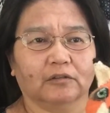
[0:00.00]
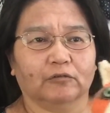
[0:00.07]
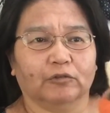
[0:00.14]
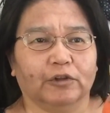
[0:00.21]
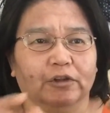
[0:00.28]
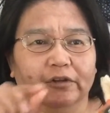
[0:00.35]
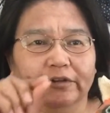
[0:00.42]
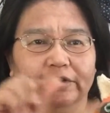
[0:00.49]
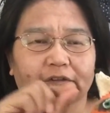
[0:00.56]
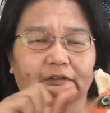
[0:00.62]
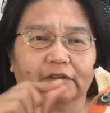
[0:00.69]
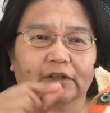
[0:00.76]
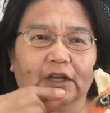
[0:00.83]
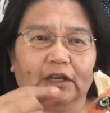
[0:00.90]
with all the
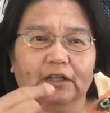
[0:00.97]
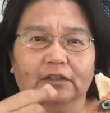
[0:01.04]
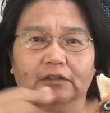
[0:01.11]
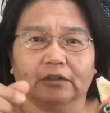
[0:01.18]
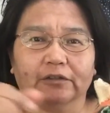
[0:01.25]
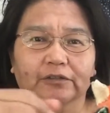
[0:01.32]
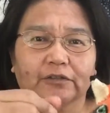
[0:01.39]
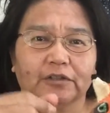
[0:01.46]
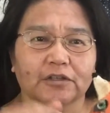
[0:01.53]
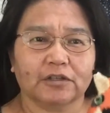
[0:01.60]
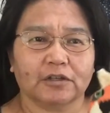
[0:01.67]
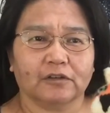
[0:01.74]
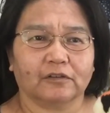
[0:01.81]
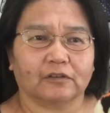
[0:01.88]
tiny little
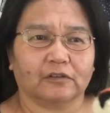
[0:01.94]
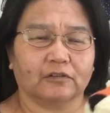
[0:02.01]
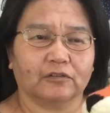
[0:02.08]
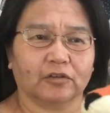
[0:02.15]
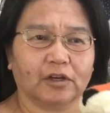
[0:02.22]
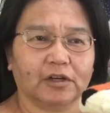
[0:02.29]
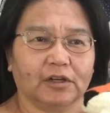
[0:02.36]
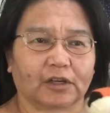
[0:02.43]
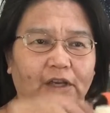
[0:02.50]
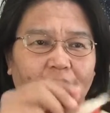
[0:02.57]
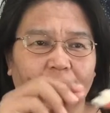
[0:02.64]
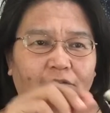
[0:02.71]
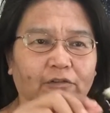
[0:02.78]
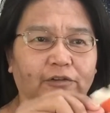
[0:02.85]
stitches and trying to
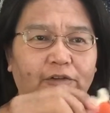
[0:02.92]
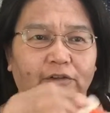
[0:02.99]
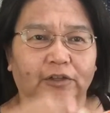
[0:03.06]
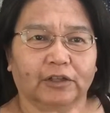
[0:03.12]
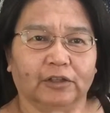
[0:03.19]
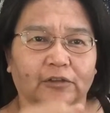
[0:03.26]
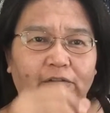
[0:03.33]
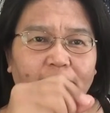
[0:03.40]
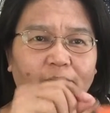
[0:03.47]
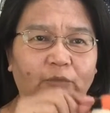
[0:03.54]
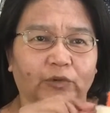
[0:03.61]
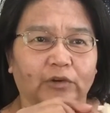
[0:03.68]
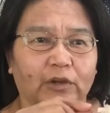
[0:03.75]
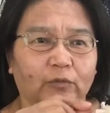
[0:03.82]
angle your needle
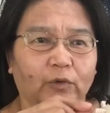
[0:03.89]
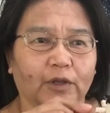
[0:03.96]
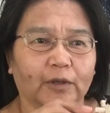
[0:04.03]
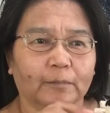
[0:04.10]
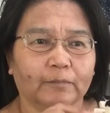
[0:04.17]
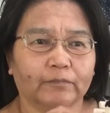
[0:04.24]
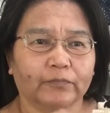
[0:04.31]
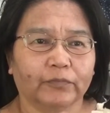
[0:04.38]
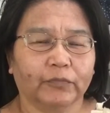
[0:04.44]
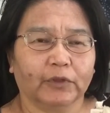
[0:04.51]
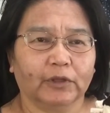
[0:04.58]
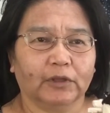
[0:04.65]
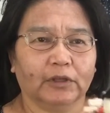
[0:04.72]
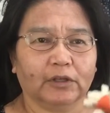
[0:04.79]
the right way,
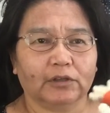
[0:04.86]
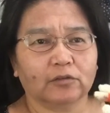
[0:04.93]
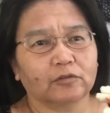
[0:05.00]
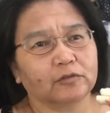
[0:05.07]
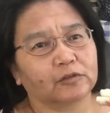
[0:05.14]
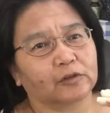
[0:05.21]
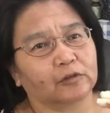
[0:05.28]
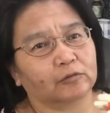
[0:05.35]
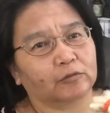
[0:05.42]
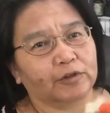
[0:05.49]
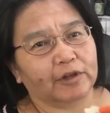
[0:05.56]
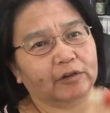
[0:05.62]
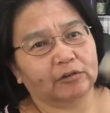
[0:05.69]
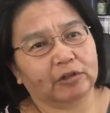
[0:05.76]
it turns out
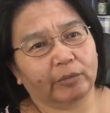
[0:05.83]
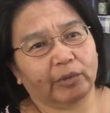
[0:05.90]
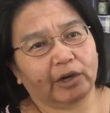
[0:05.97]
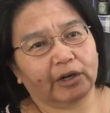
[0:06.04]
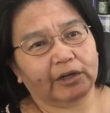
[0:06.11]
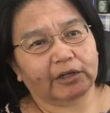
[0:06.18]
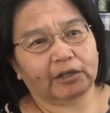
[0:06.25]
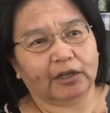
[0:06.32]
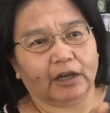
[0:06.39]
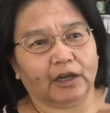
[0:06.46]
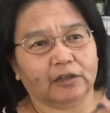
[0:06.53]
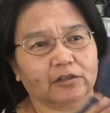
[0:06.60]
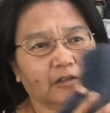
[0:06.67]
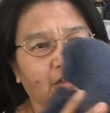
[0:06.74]
without the body
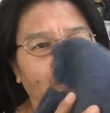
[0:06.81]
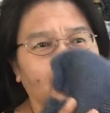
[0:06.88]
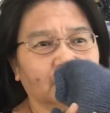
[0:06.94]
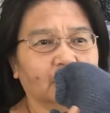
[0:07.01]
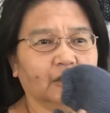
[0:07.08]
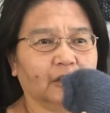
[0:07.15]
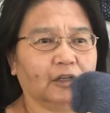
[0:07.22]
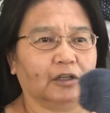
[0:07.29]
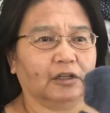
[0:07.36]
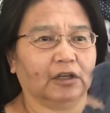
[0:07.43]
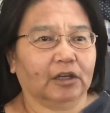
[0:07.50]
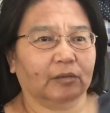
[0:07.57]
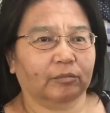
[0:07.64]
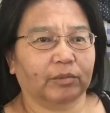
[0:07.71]
attached, you can
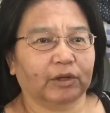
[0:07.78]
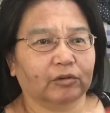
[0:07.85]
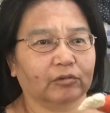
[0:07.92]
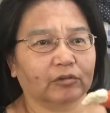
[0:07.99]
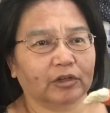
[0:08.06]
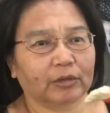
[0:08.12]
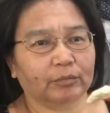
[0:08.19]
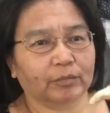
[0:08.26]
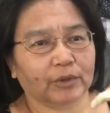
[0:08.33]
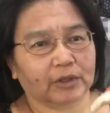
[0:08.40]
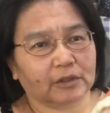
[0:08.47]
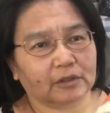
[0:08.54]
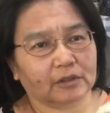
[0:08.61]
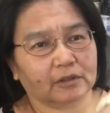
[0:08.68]
get a better grip
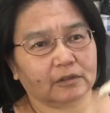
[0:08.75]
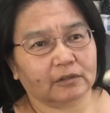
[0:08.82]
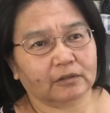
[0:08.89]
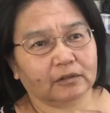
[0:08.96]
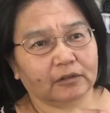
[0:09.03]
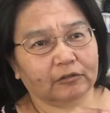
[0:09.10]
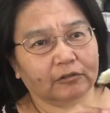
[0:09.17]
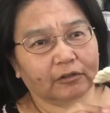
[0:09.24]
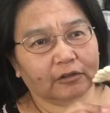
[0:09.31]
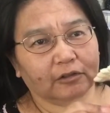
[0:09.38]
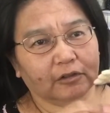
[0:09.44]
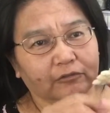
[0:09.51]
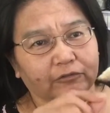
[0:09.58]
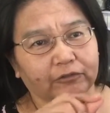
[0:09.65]

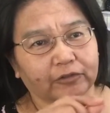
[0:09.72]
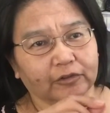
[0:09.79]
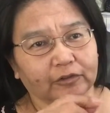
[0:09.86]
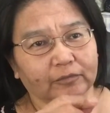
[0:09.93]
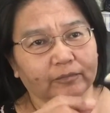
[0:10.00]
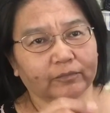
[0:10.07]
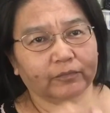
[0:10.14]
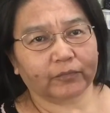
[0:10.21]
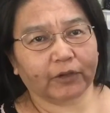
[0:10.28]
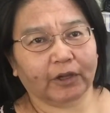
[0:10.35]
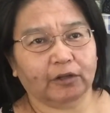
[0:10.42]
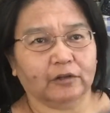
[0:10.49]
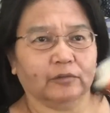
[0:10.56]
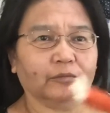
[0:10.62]
of your
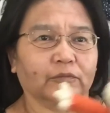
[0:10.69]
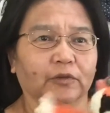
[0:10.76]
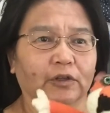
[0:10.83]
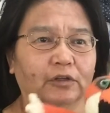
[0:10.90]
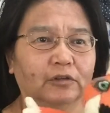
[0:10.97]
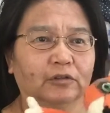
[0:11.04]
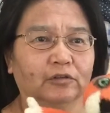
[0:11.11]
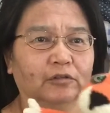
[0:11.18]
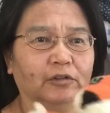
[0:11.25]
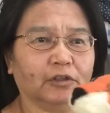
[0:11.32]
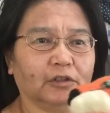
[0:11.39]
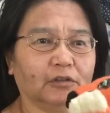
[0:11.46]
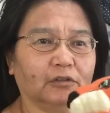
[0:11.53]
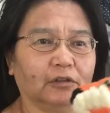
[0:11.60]
item and turn
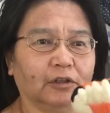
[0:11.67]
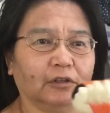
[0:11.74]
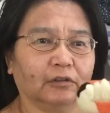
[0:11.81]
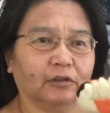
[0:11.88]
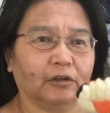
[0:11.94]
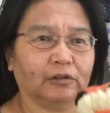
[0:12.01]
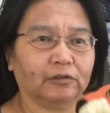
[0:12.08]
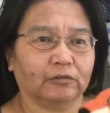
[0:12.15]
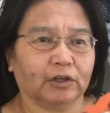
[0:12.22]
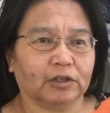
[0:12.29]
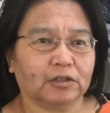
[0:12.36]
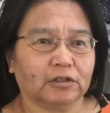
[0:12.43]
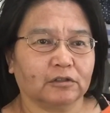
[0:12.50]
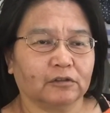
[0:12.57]
it in all
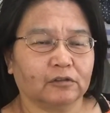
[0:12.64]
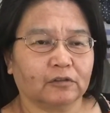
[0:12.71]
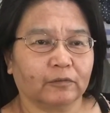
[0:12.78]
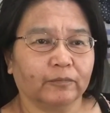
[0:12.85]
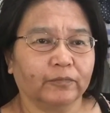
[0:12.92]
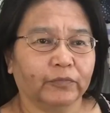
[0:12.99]
directions.